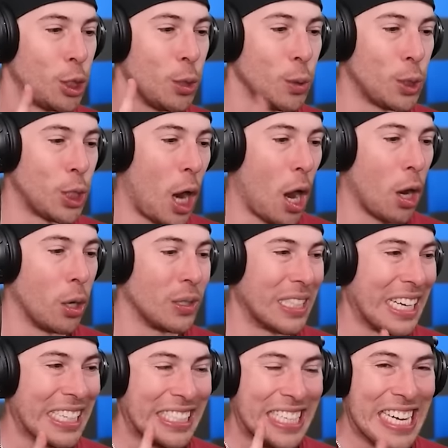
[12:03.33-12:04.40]
Choo Charles
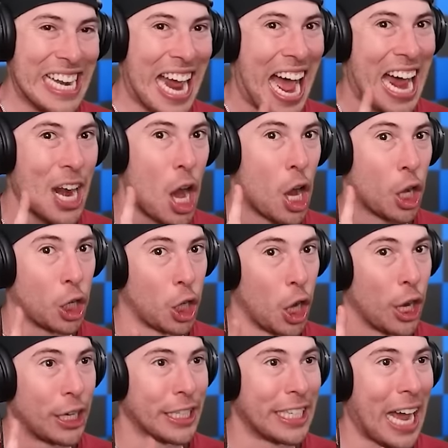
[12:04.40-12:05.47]
is not a
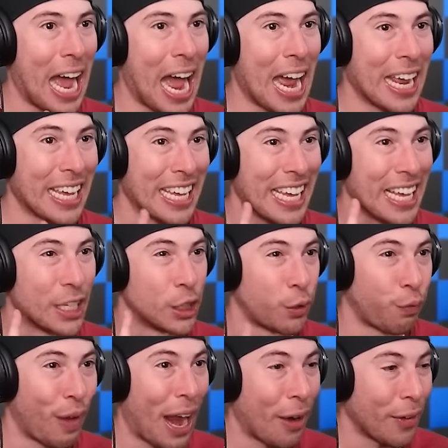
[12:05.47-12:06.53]
good guy. He is
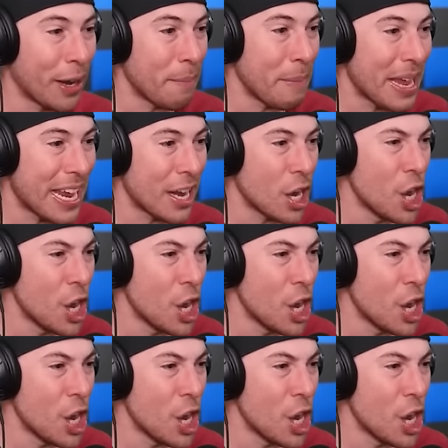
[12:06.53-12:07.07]
very mean.